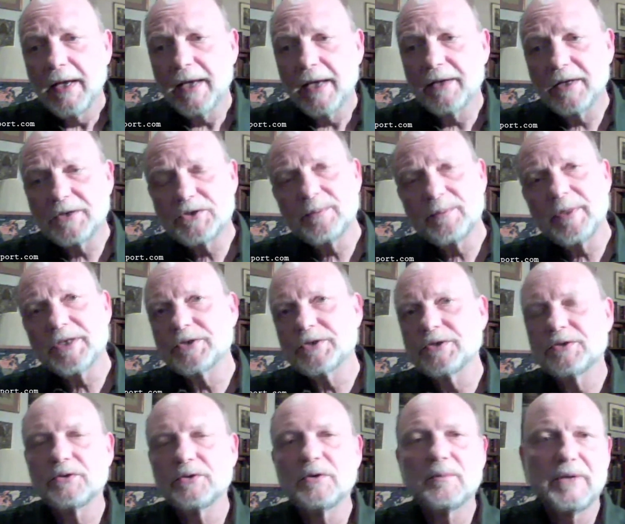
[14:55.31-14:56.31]
and not so much
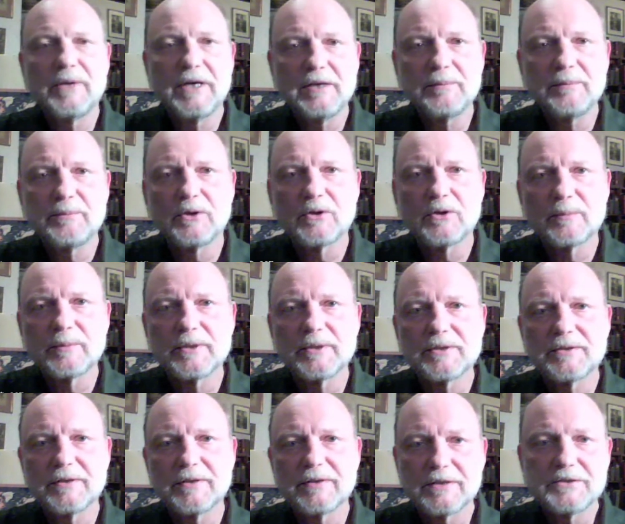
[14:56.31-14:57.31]
into a bipolar,
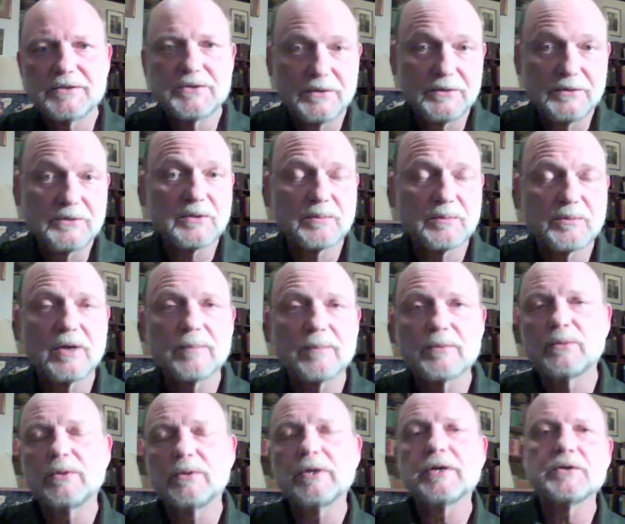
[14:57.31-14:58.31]
but let's use the
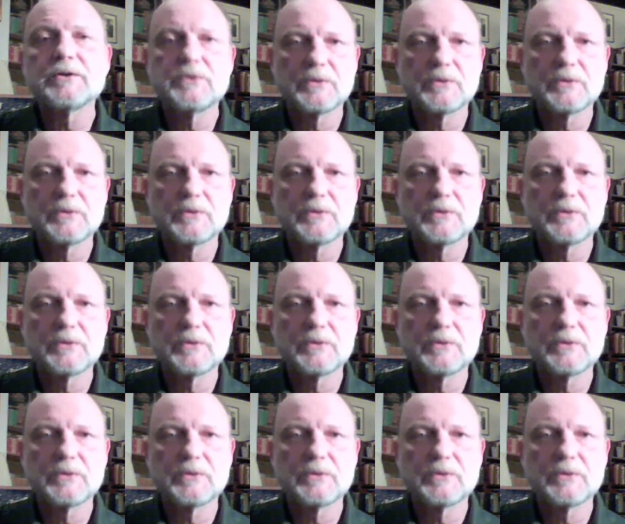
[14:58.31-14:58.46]
proper word,